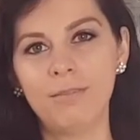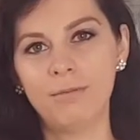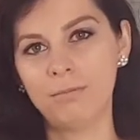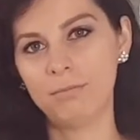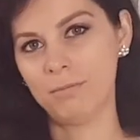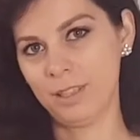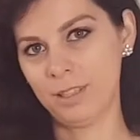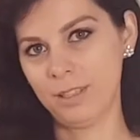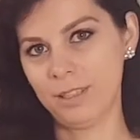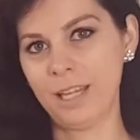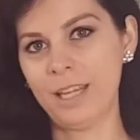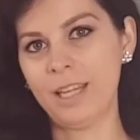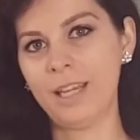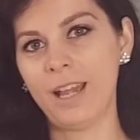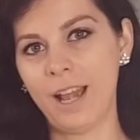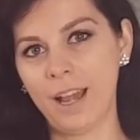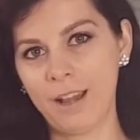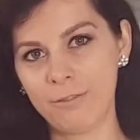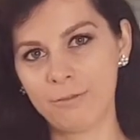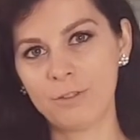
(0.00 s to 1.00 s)
the day
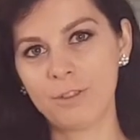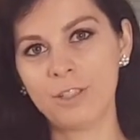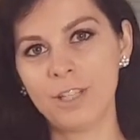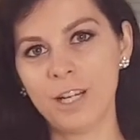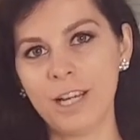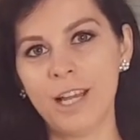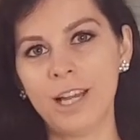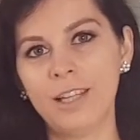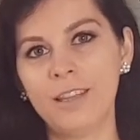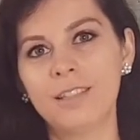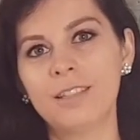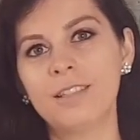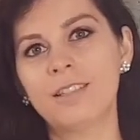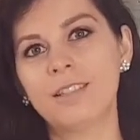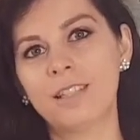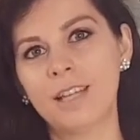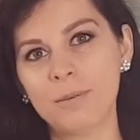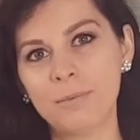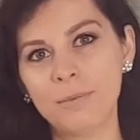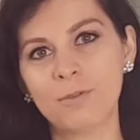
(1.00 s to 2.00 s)
after I had this
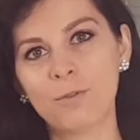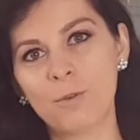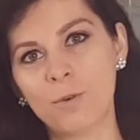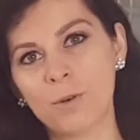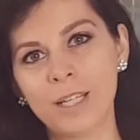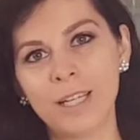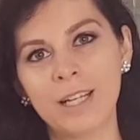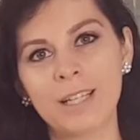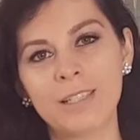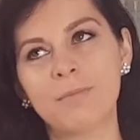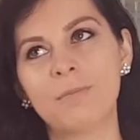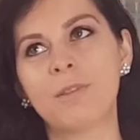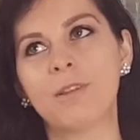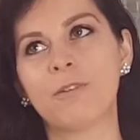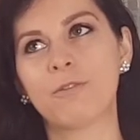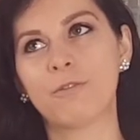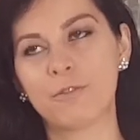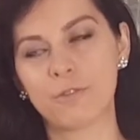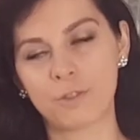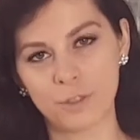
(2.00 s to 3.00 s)
type of orgasm the
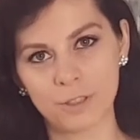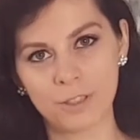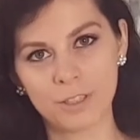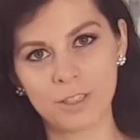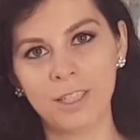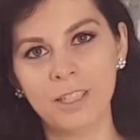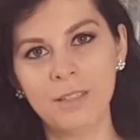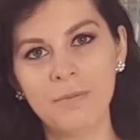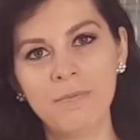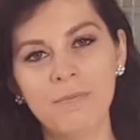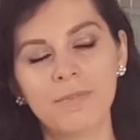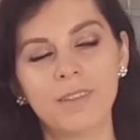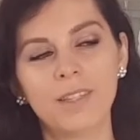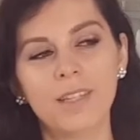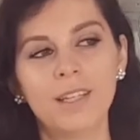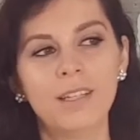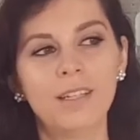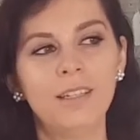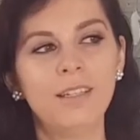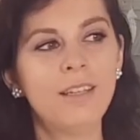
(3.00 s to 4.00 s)
first time.
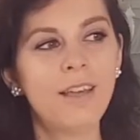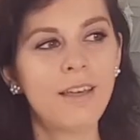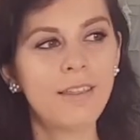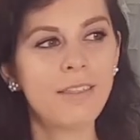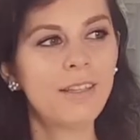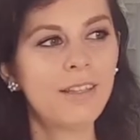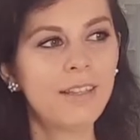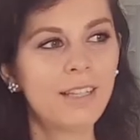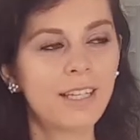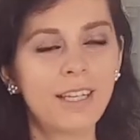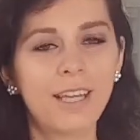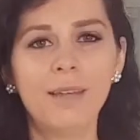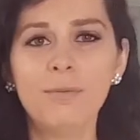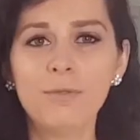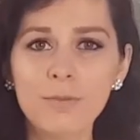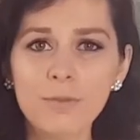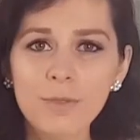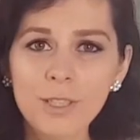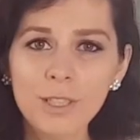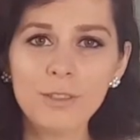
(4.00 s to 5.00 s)
Nothing that came
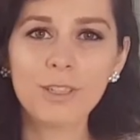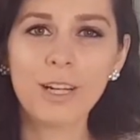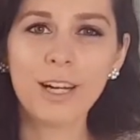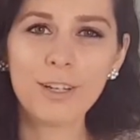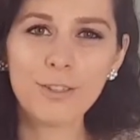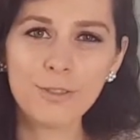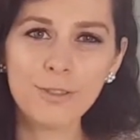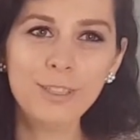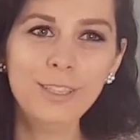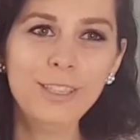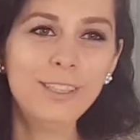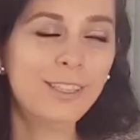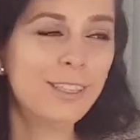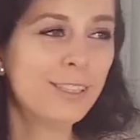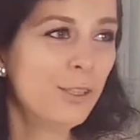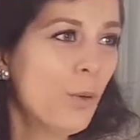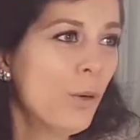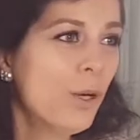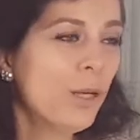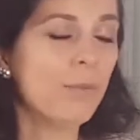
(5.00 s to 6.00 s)
to me could actually
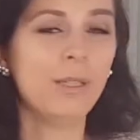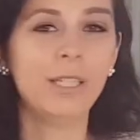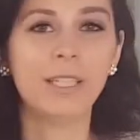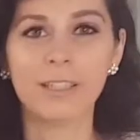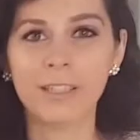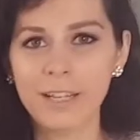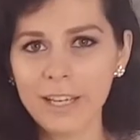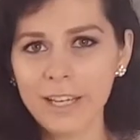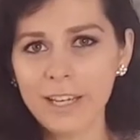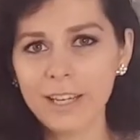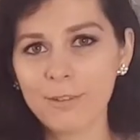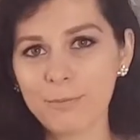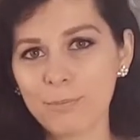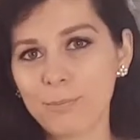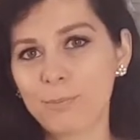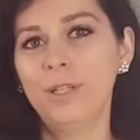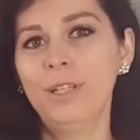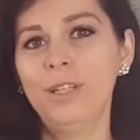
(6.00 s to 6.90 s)
annoy me. And I had a pretty